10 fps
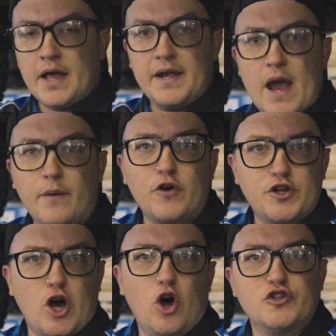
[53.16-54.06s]
Now we've
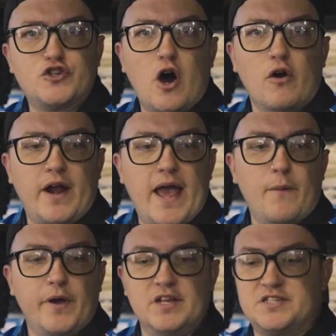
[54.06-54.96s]
got your old tie rod out,
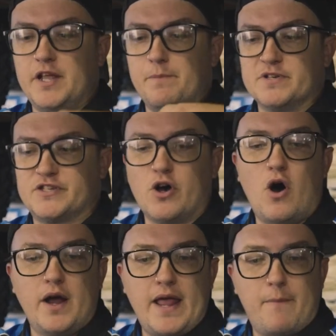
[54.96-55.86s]
we're going to sit it
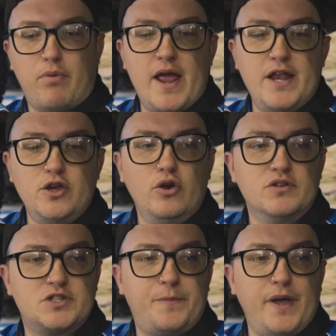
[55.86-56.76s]
beside our brand new
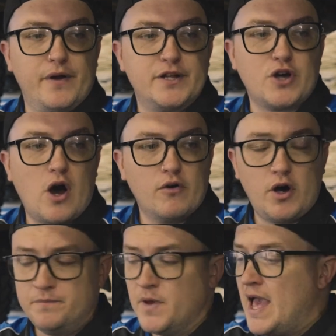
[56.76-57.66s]
superior tie
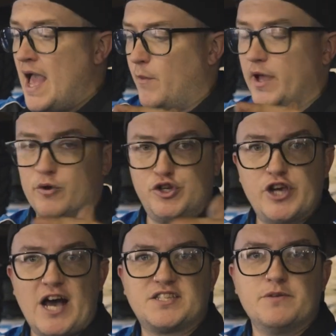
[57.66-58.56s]
rod. We're going to
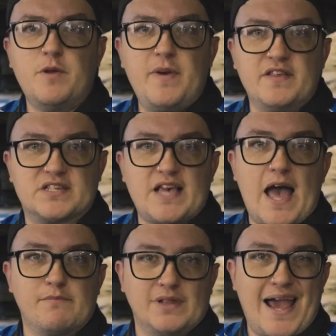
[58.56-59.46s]
adjust them to be the
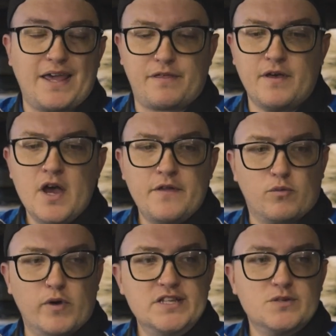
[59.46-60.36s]
same length. The
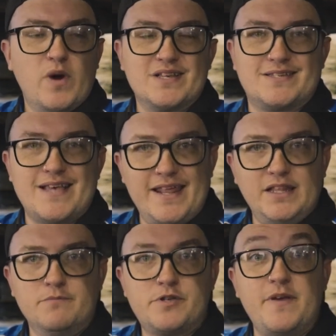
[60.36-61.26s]
reason we're
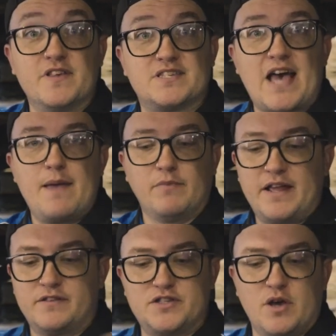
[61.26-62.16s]
setting them to be the same
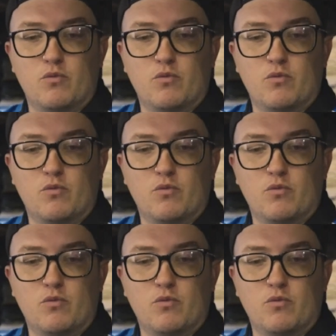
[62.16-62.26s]
length as the